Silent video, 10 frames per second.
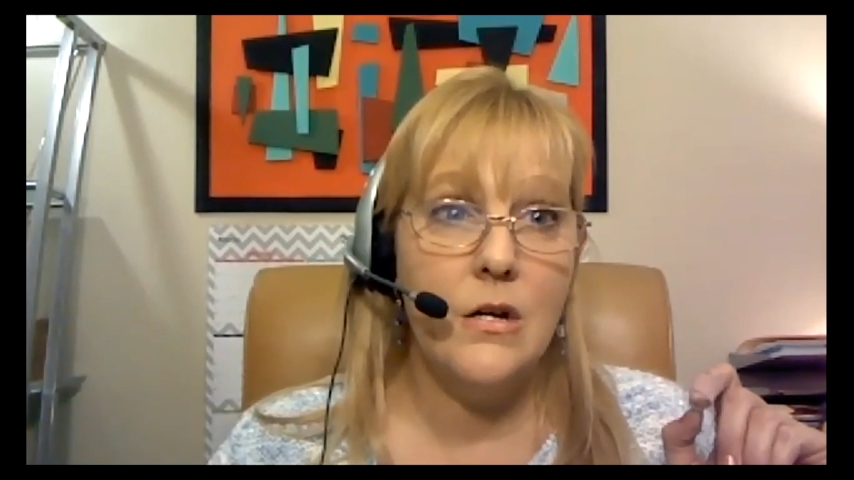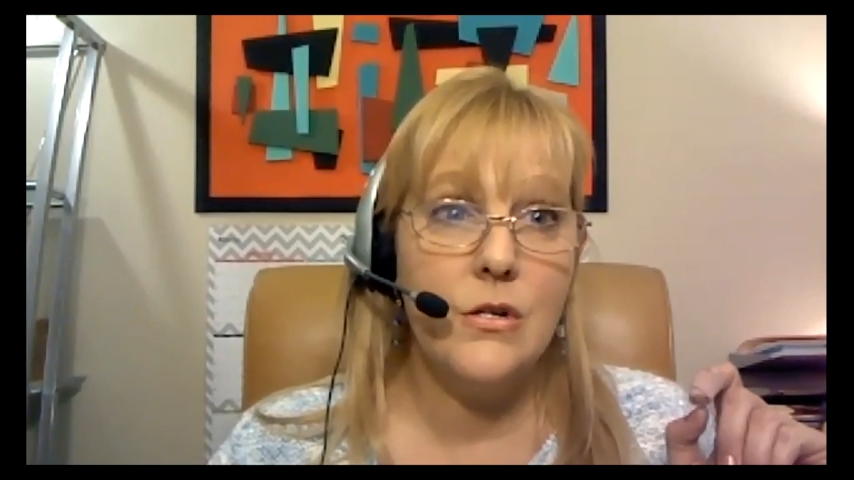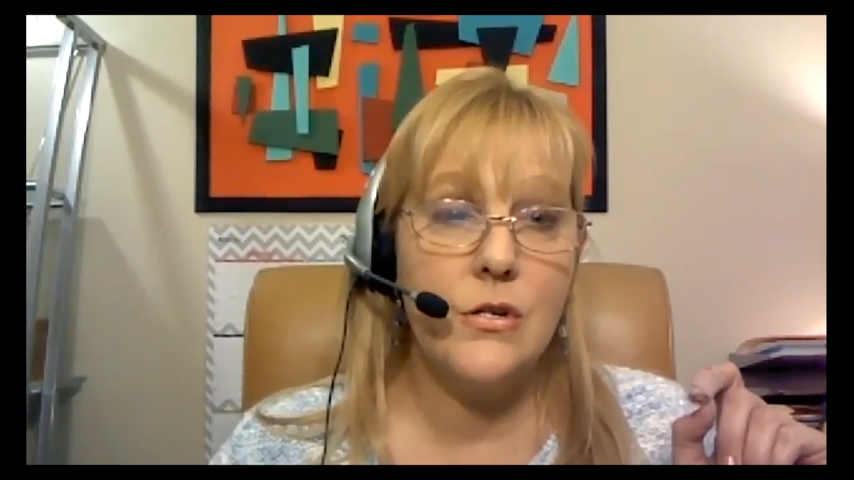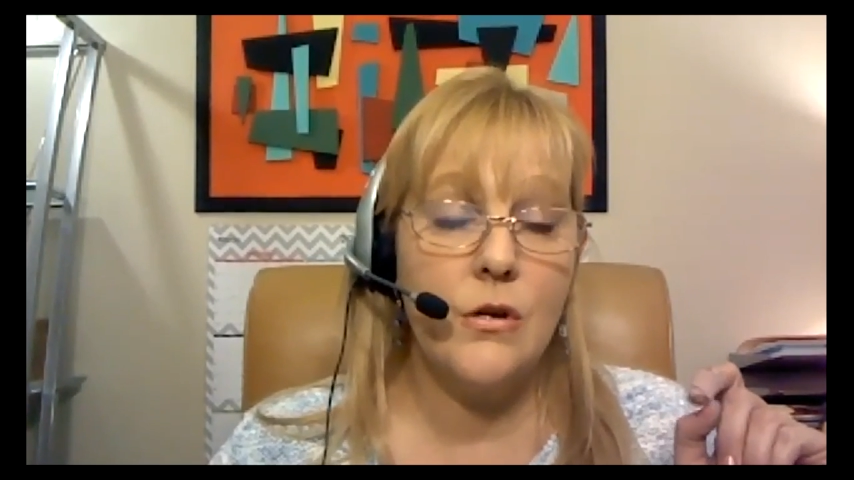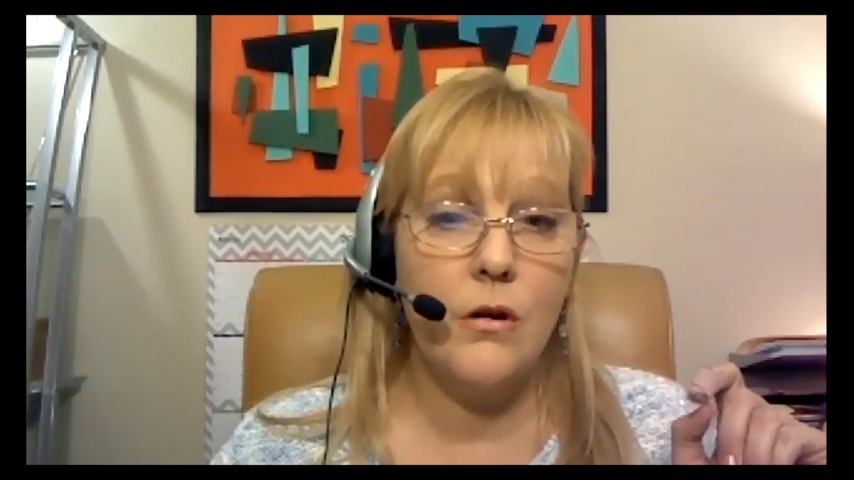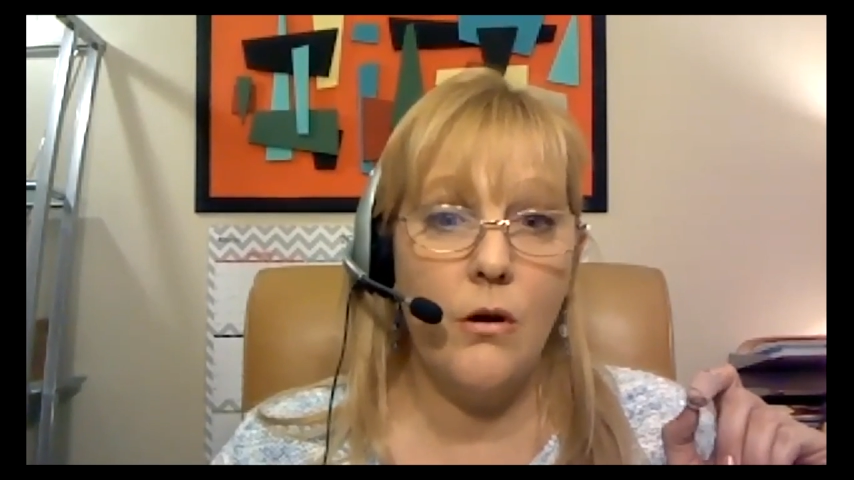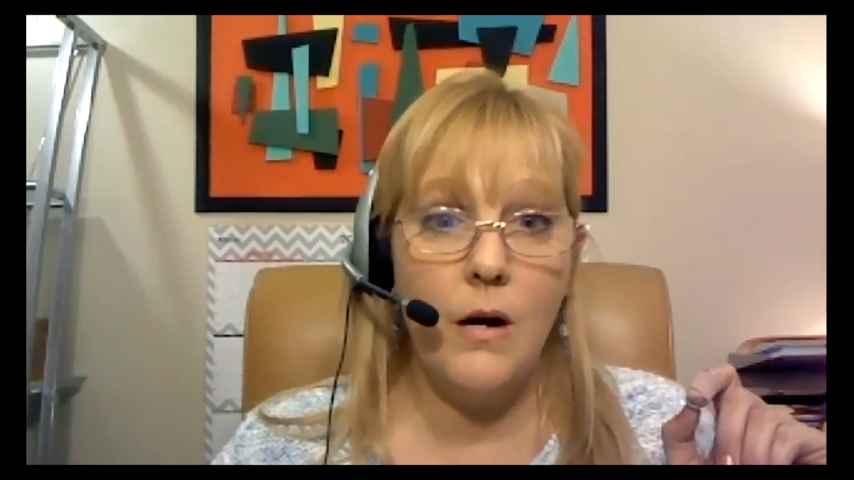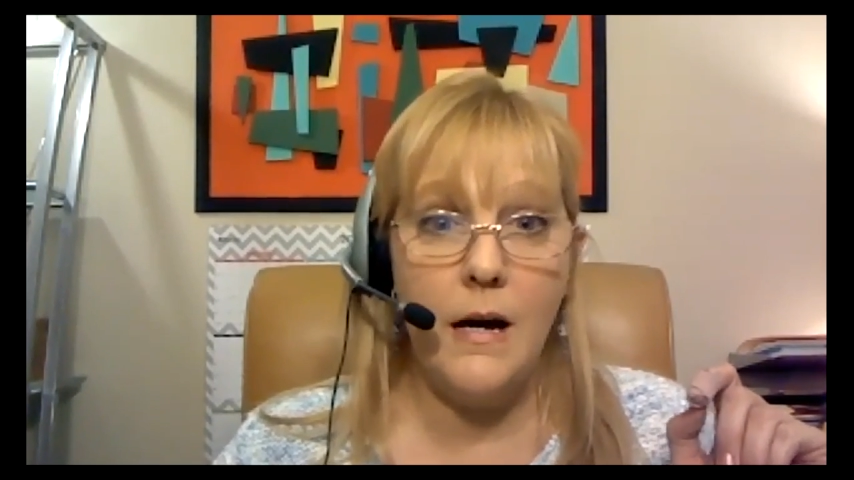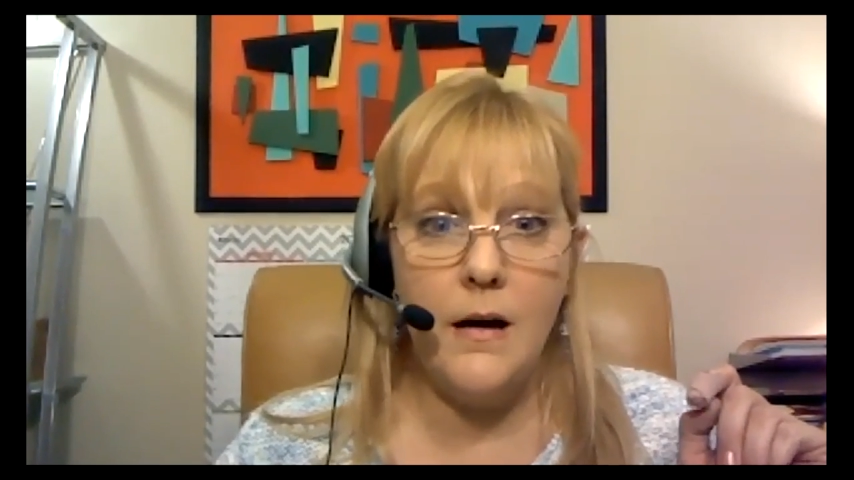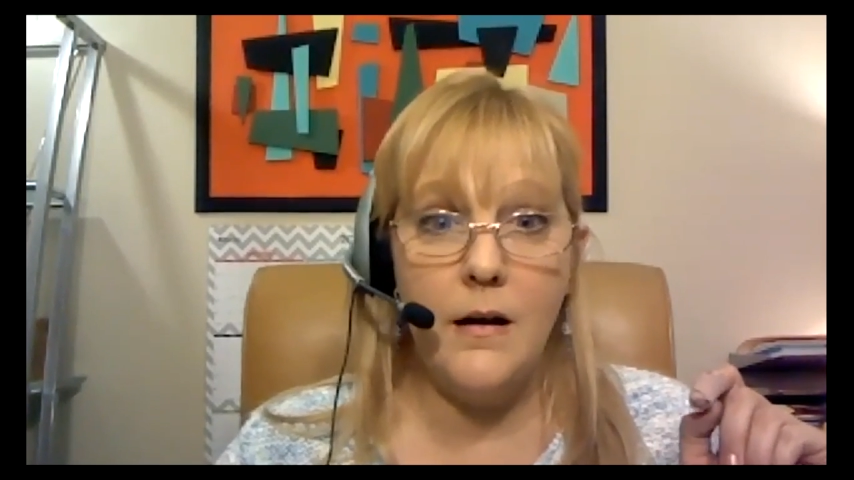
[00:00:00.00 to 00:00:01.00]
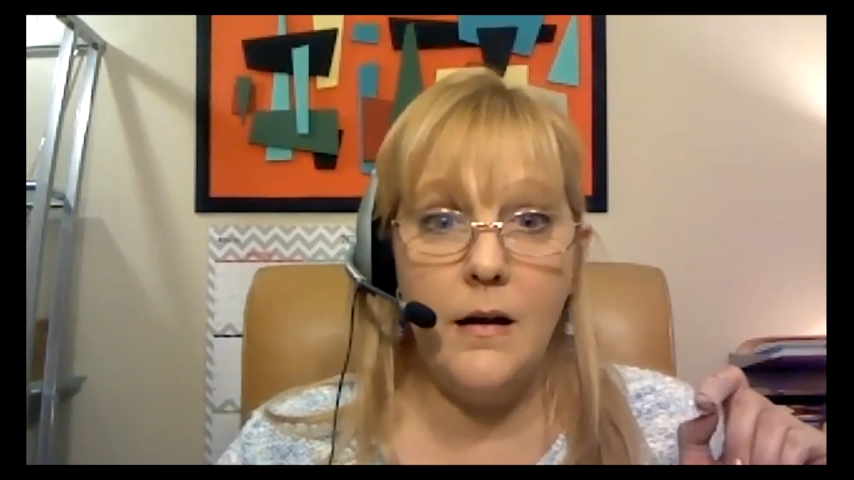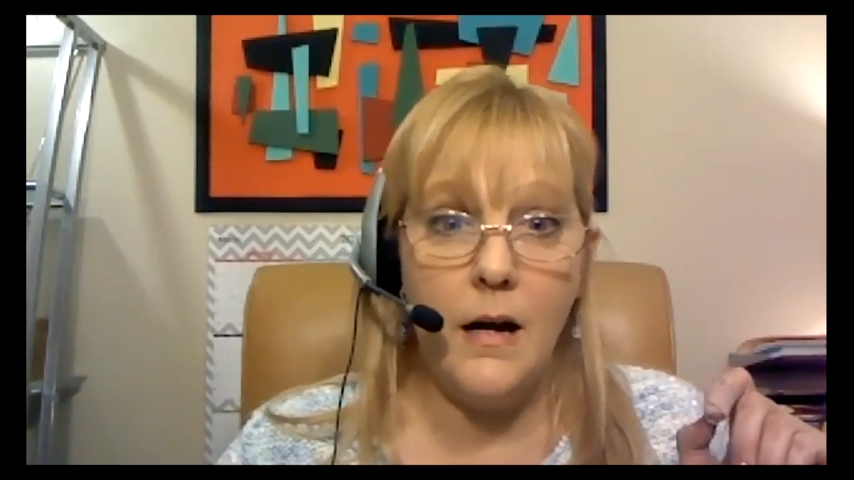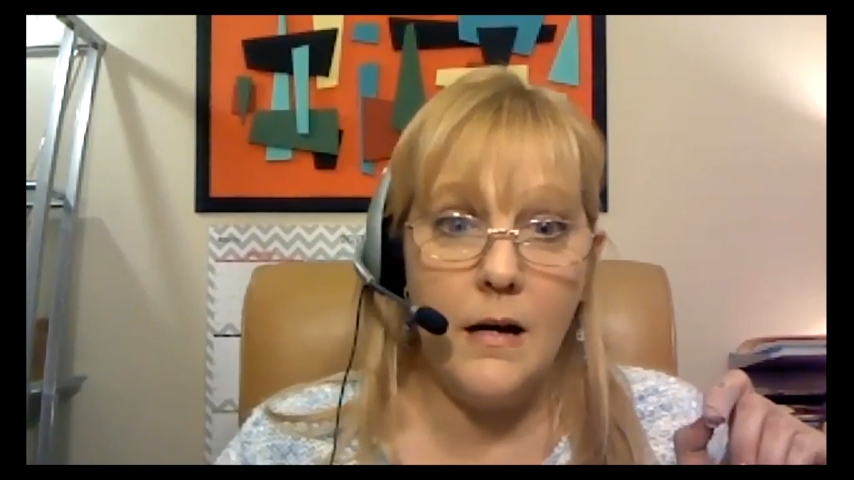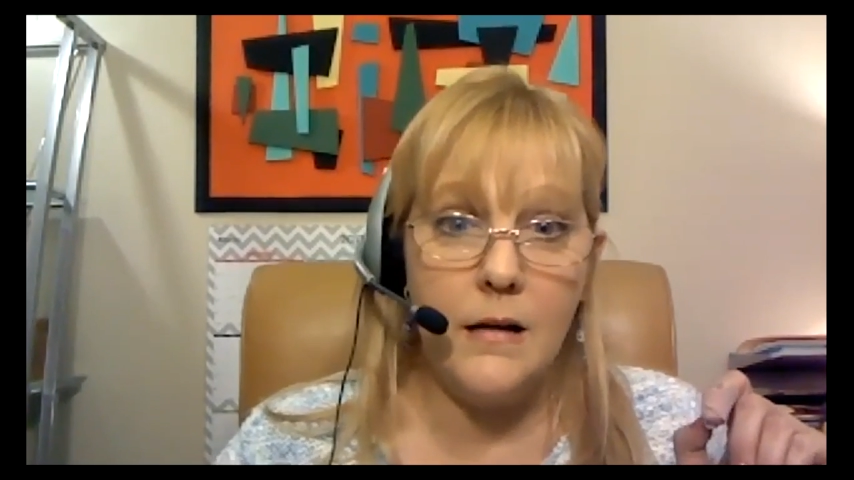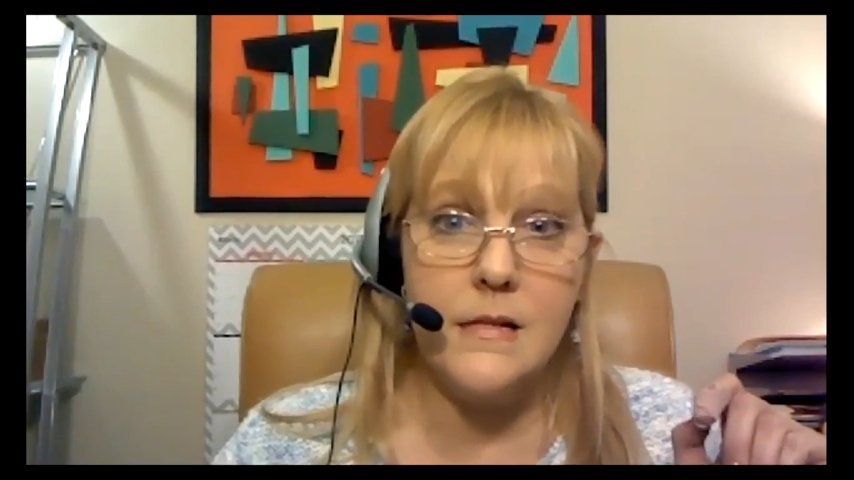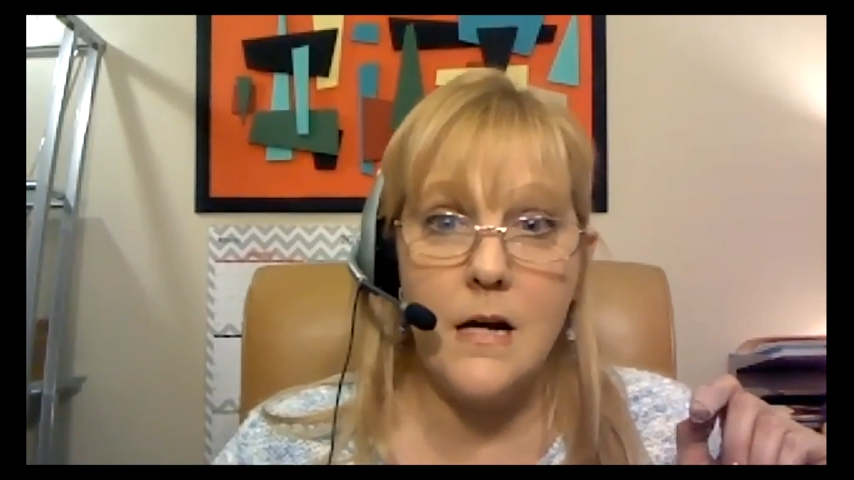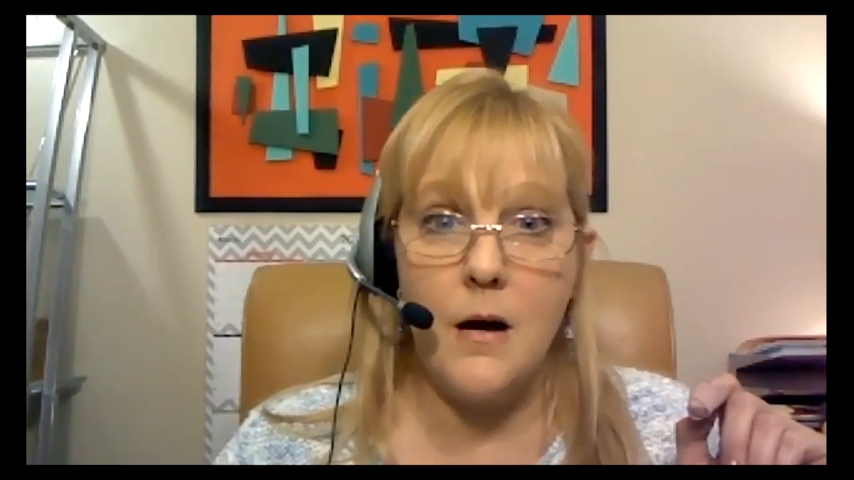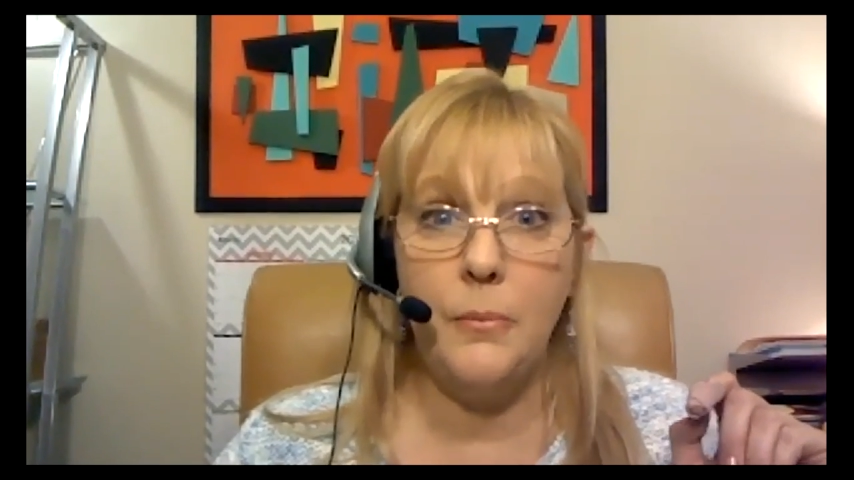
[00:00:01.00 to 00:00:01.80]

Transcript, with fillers: So go ahead and uh,